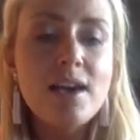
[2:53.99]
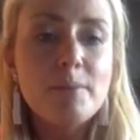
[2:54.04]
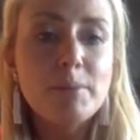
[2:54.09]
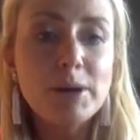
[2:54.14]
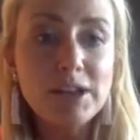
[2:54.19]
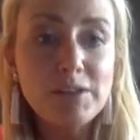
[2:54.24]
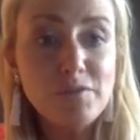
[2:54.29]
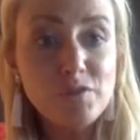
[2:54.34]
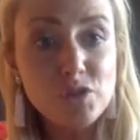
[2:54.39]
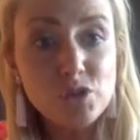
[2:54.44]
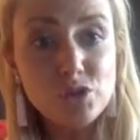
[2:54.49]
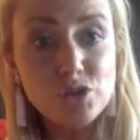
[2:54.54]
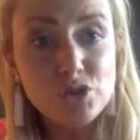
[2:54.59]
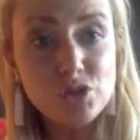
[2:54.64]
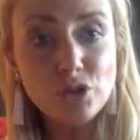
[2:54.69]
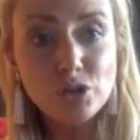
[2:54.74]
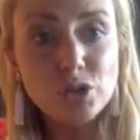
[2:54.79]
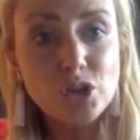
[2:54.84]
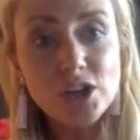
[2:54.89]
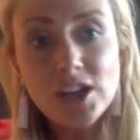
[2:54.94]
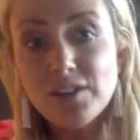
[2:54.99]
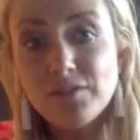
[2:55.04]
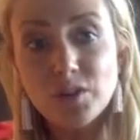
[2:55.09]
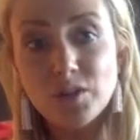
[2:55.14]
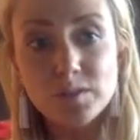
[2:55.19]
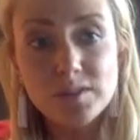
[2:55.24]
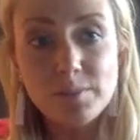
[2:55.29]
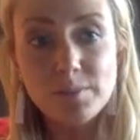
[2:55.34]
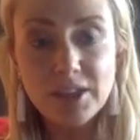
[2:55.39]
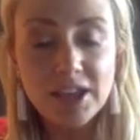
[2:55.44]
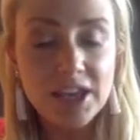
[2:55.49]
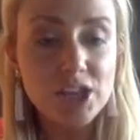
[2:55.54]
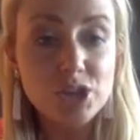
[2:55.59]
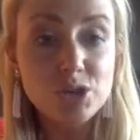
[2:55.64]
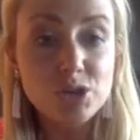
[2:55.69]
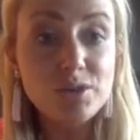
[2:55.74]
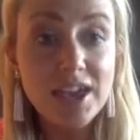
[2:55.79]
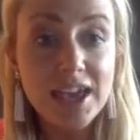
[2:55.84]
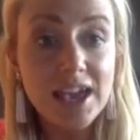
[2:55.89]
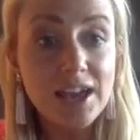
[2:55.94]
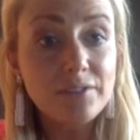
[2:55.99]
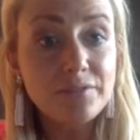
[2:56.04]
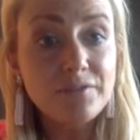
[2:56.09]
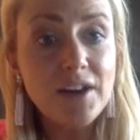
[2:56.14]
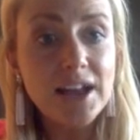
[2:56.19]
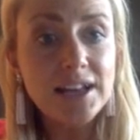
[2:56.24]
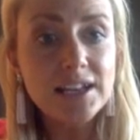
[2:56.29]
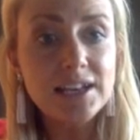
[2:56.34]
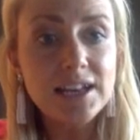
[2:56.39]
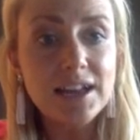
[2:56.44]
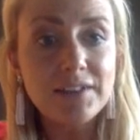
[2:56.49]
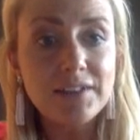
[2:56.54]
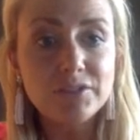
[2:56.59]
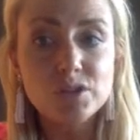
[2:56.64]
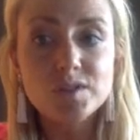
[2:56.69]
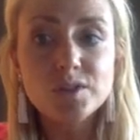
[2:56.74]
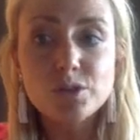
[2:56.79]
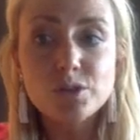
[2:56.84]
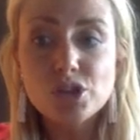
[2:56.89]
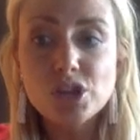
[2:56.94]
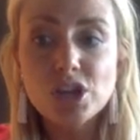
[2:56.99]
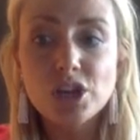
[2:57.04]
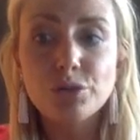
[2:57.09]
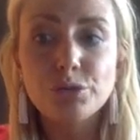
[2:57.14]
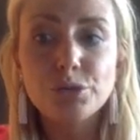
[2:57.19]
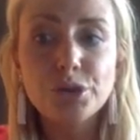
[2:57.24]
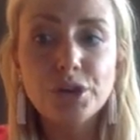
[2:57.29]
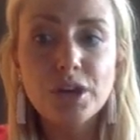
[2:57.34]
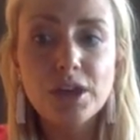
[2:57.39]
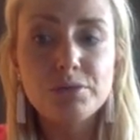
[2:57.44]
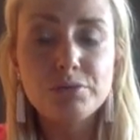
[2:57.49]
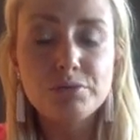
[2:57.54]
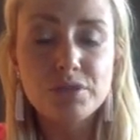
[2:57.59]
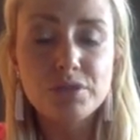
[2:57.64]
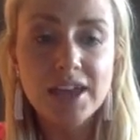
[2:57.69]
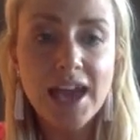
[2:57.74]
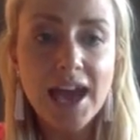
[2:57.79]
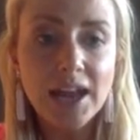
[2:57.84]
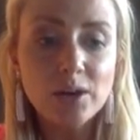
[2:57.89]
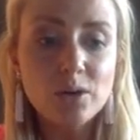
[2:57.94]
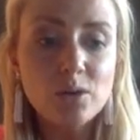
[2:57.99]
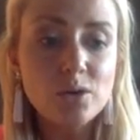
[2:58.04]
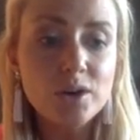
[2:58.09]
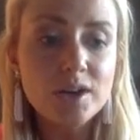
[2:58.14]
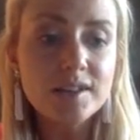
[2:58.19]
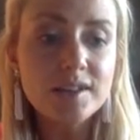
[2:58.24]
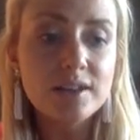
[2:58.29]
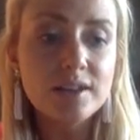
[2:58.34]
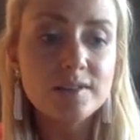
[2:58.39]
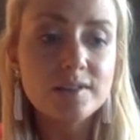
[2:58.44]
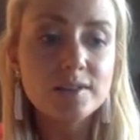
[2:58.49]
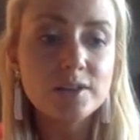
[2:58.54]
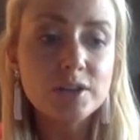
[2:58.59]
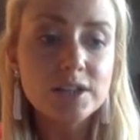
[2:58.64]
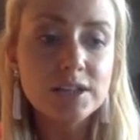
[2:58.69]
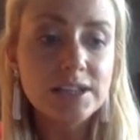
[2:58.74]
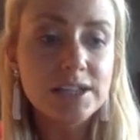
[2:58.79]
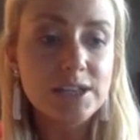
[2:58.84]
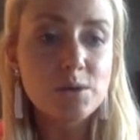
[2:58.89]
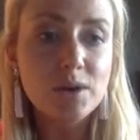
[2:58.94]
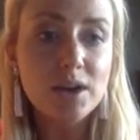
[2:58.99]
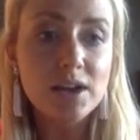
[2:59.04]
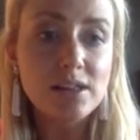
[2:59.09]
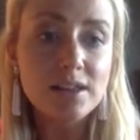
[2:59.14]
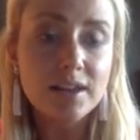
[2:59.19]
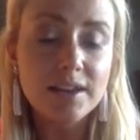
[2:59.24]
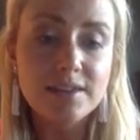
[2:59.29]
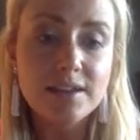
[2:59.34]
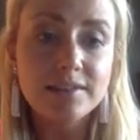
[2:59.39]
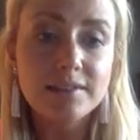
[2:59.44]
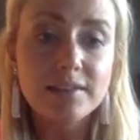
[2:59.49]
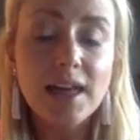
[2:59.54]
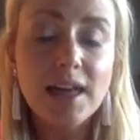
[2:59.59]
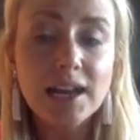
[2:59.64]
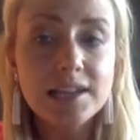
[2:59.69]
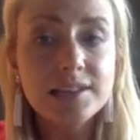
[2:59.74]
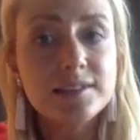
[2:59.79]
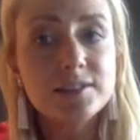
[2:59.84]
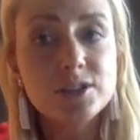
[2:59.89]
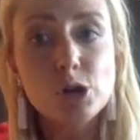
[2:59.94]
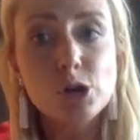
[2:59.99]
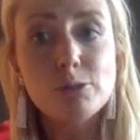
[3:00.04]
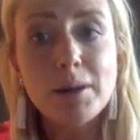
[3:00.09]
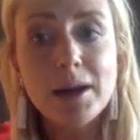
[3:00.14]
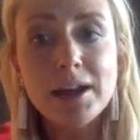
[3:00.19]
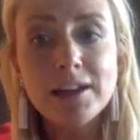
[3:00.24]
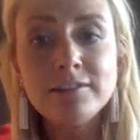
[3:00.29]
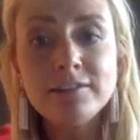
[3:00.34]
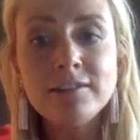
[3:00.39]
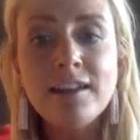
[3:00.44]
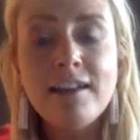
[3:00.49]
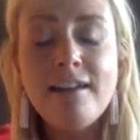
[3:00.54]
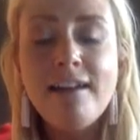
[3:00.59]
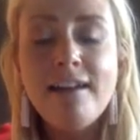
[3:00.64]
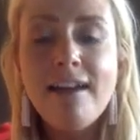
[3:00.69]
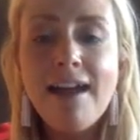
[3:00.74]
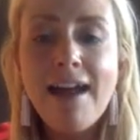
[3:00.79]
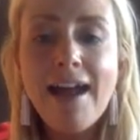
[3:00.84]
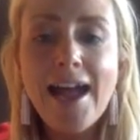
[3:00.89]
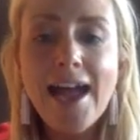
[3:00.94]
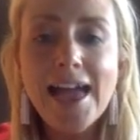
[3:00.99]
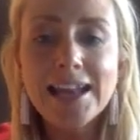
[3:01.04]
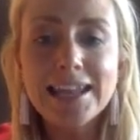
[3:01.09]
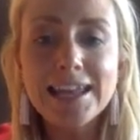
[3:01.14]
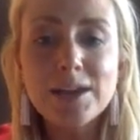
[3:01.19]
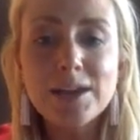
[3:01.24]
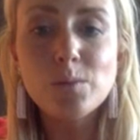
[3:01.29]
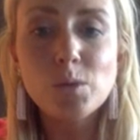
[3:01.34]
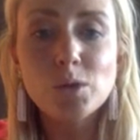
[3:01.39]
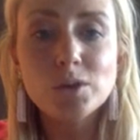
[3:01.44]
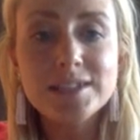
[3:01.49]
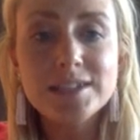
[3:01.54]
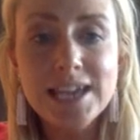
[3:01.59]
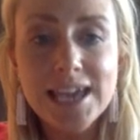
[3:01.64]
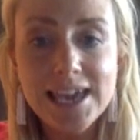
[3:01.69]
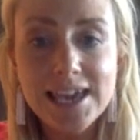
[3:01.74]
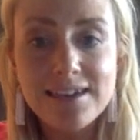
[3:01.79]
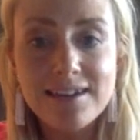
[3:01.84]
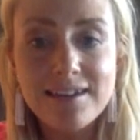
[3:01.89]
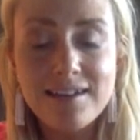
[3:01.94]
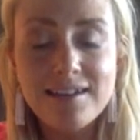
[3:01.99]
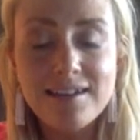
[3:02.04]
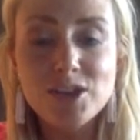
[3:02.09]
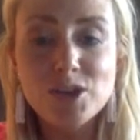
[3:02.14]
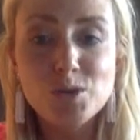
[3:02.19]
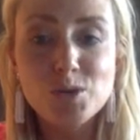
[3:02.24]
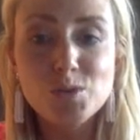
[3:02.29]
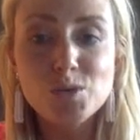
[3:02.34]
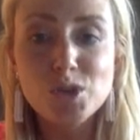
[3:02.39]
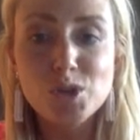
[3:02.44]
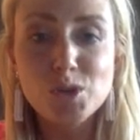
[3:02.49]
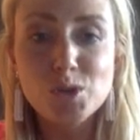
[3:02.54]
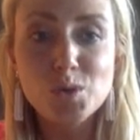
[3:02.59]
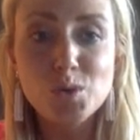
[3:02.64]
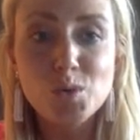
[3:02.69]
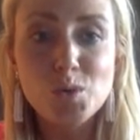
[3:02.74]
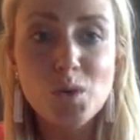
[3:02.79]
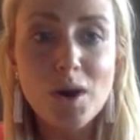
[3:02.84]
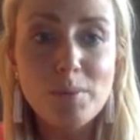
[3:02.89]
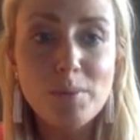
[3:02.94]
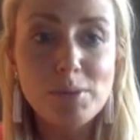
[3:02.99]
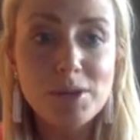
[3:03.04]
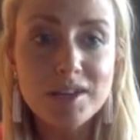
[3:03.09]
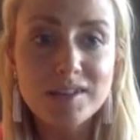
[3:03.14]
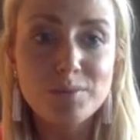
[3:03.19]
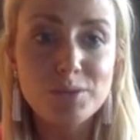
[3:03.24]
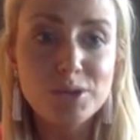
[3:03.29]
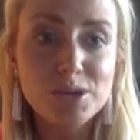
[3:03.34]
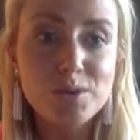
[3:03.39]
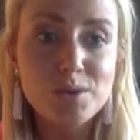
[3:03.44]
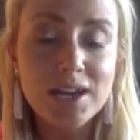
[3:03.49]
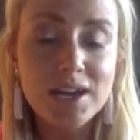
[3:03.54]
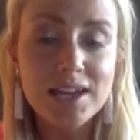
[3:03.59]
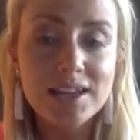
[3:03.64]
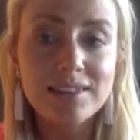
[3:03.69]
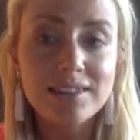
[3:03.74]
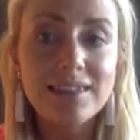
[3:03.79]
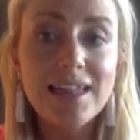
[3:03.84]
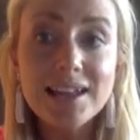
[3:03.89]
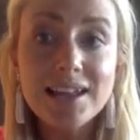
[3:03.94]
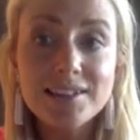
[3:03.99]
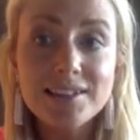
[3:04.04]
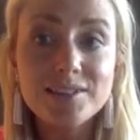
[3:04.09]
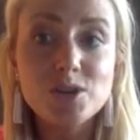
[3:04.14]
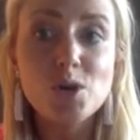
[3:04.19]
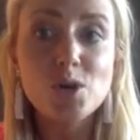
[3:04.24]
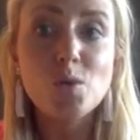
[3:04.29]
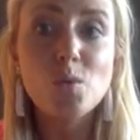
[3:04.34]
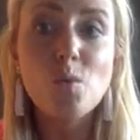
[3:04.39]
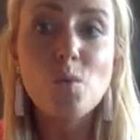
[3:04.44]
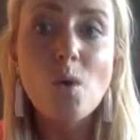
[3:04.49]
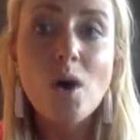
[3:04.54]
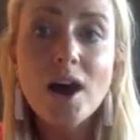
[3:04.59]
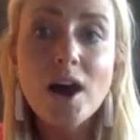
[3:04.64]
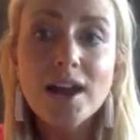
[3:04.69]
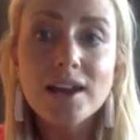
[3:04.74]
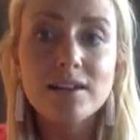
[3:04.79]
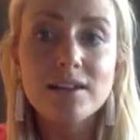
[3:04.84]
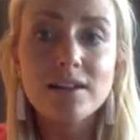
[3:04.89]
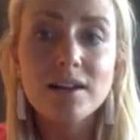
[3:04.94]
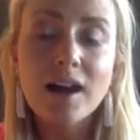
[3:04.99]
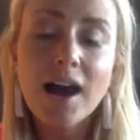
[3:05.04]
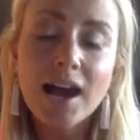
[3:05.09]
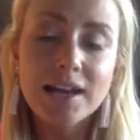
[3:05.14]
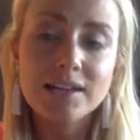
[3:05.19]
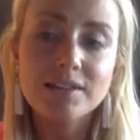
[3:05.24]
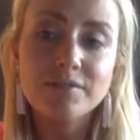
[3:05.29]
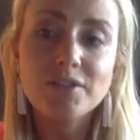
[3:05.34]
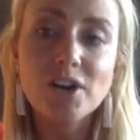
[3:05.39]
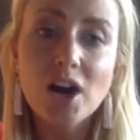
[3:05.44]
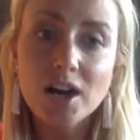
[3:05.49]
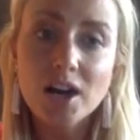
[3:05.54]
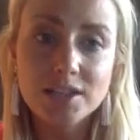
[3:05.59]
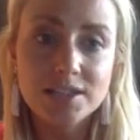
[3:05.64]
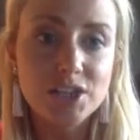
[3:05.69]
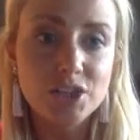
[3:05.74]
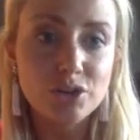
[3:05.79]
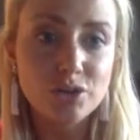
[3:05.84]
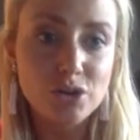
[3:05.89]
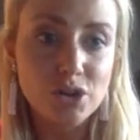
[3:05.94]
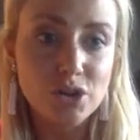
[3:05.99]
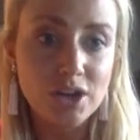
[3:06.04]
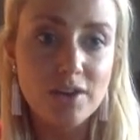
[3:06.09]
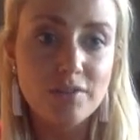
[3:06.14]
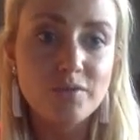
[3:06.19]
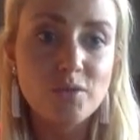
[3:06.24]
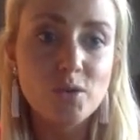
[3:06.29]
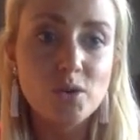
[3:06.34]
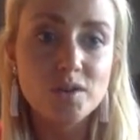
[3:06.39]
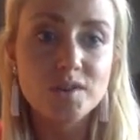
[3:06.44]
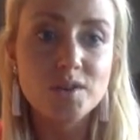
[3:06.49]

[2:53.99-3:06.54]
But if you're looking for something and you can't find it after searching or looking through the categories, certainly you can click this Let Us Know button, and will take you to a place where you can let us know what kind of content you're looking for.